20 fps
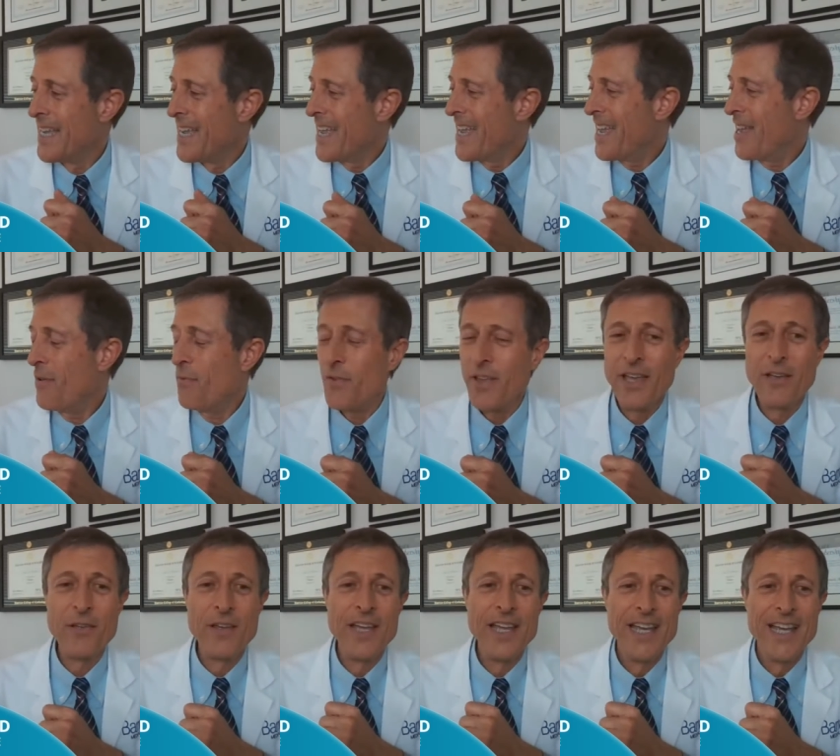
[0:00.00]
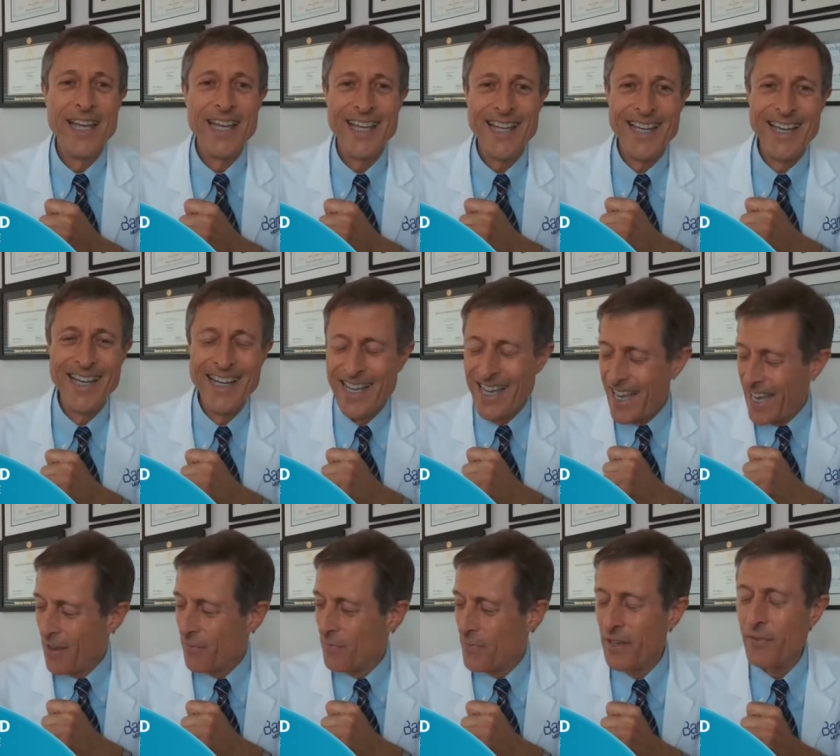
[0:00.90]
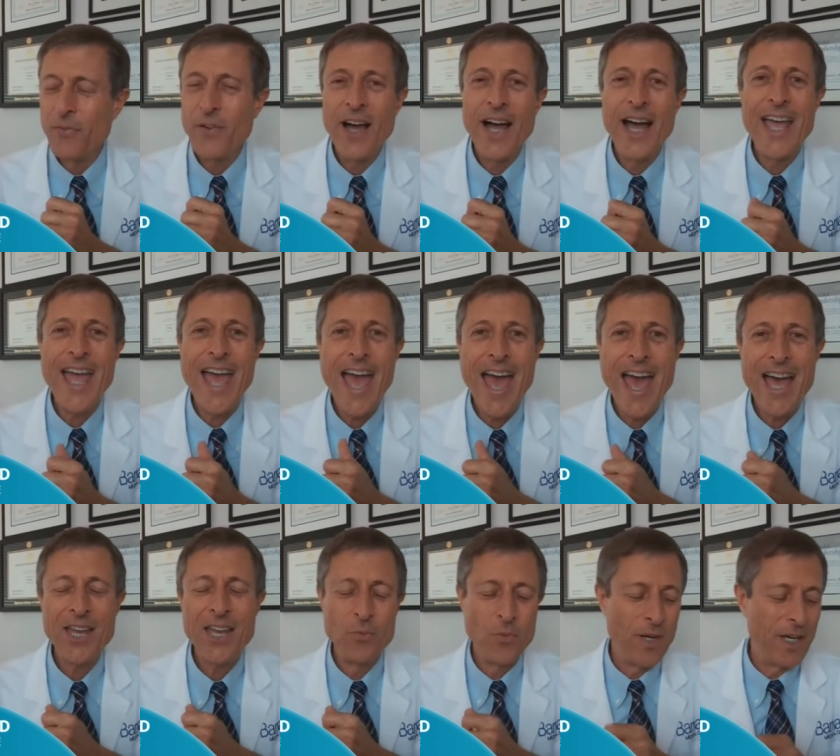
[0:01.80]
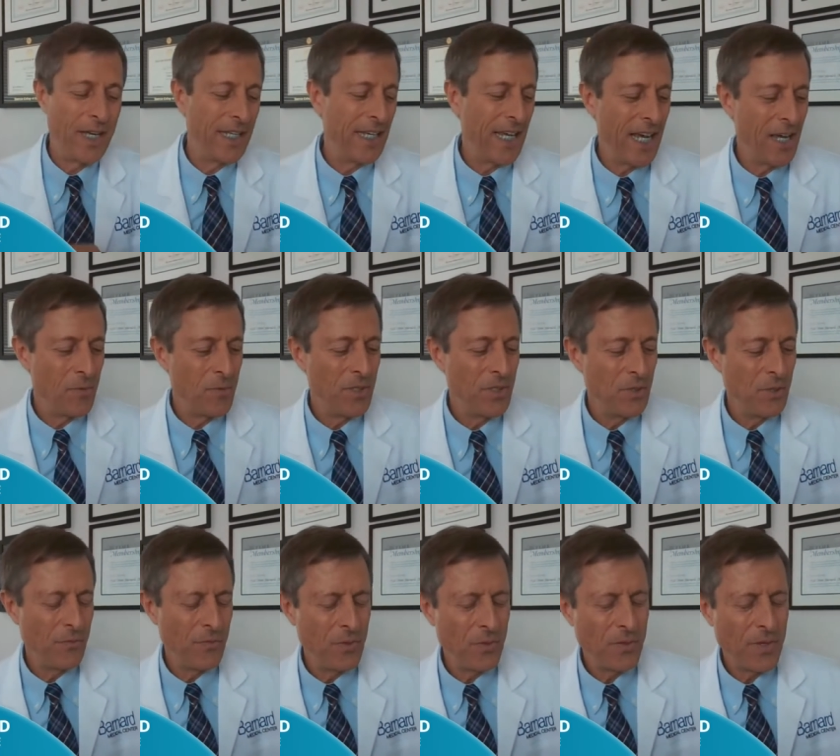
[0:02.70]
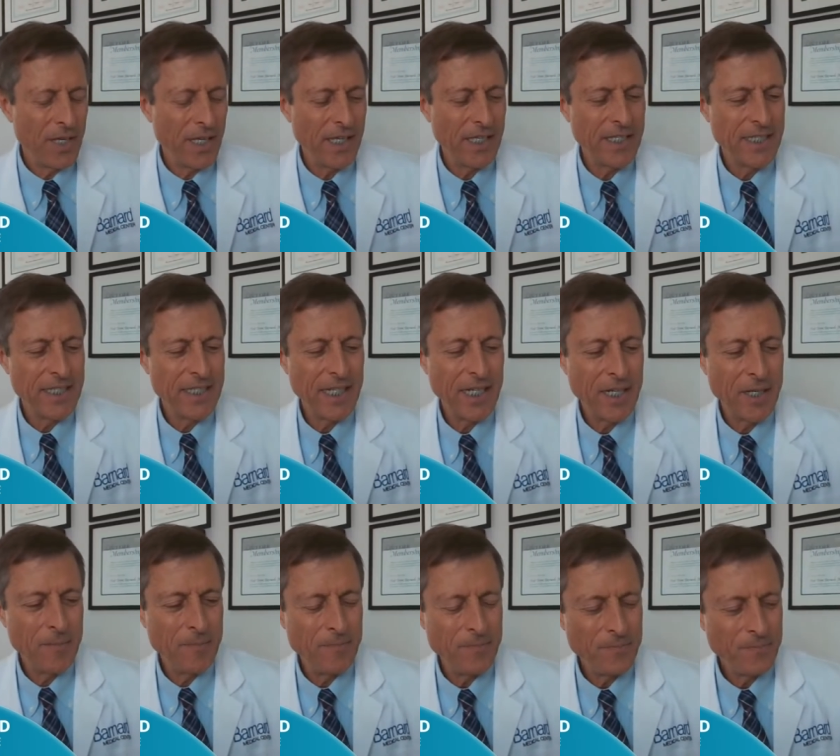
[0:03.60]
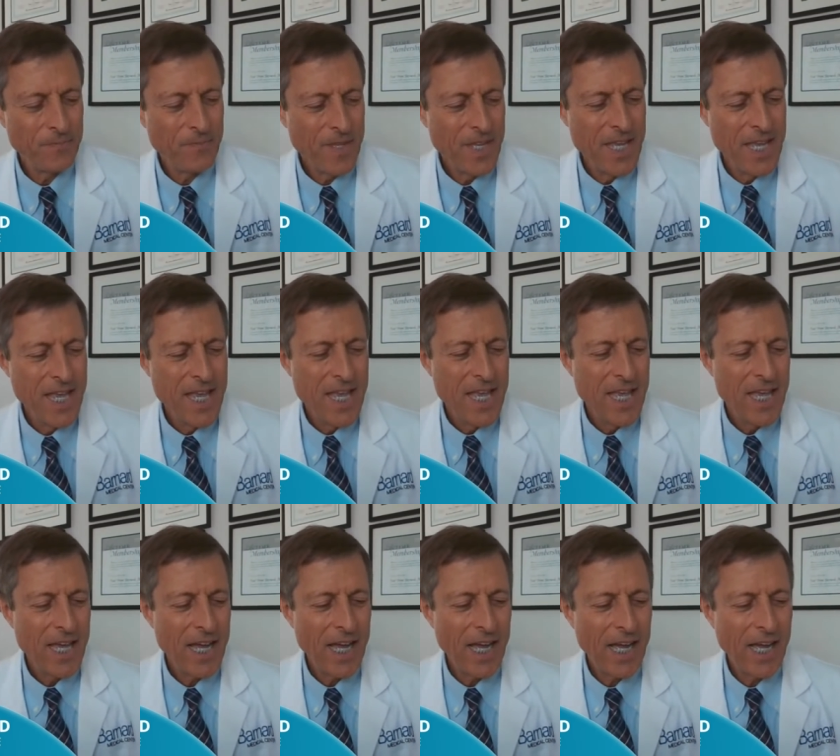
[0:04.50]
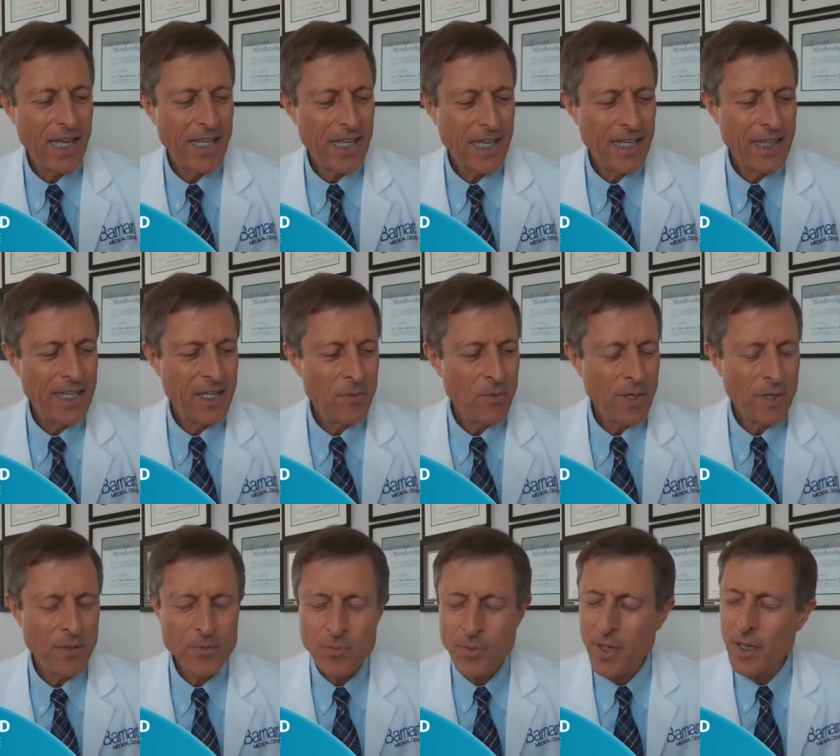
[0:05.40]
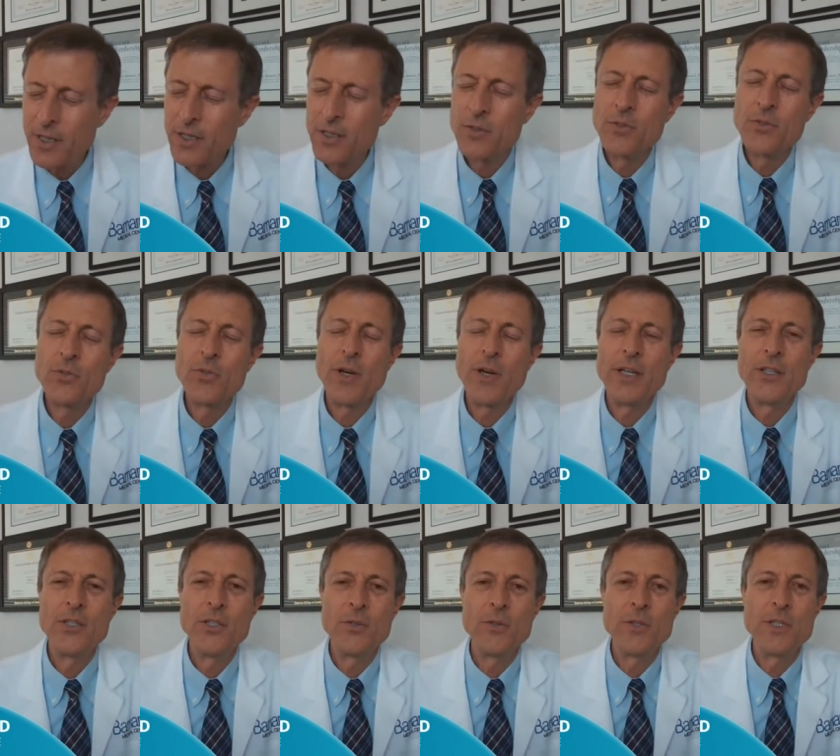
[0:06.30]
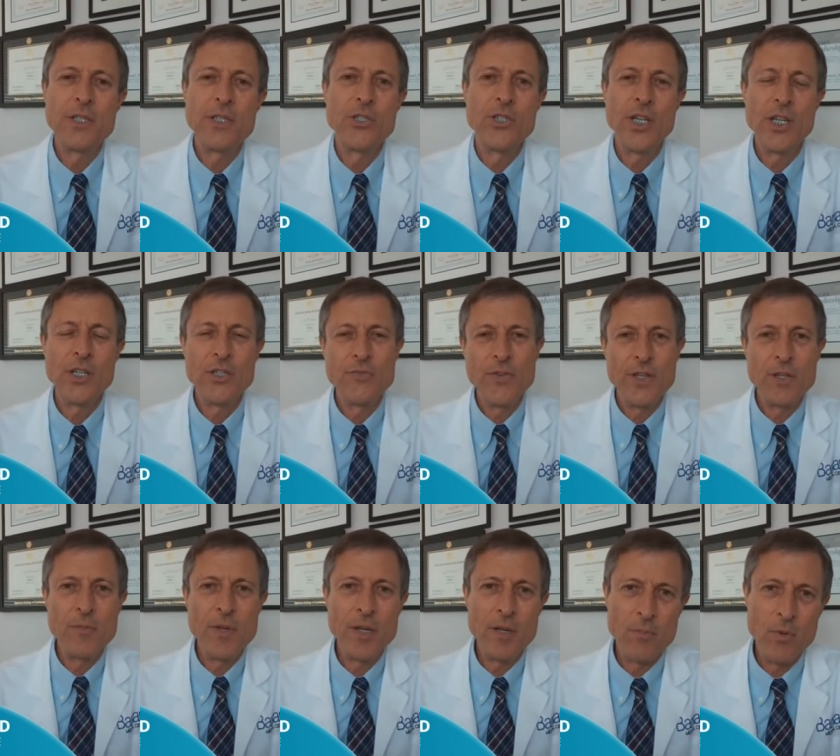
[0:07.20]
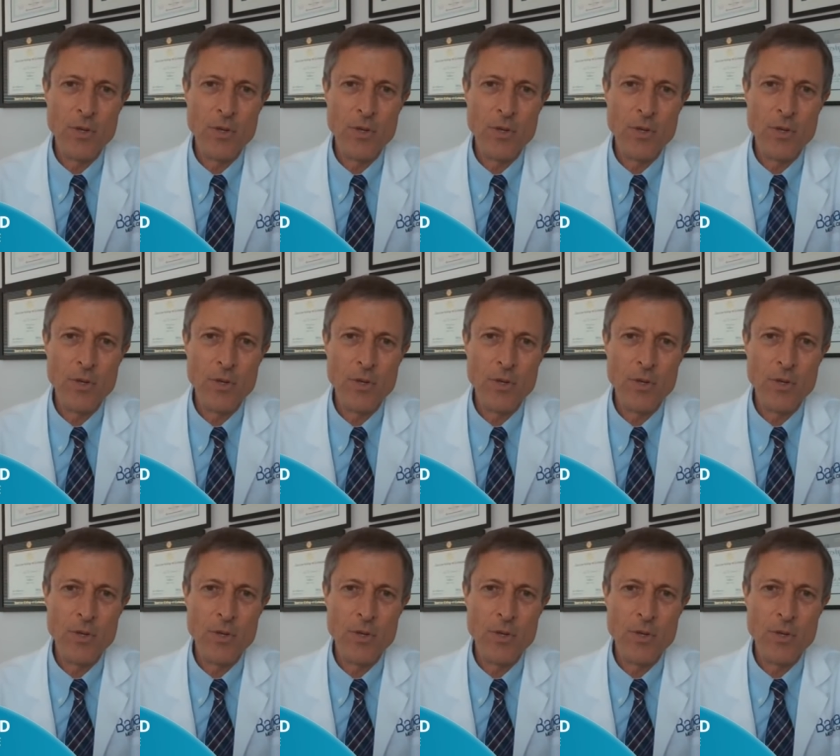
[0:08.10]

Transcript: Unfortunately, not if if I had one, I would do a few things. Um, I, I, think what I would try, try to do is to change fundamental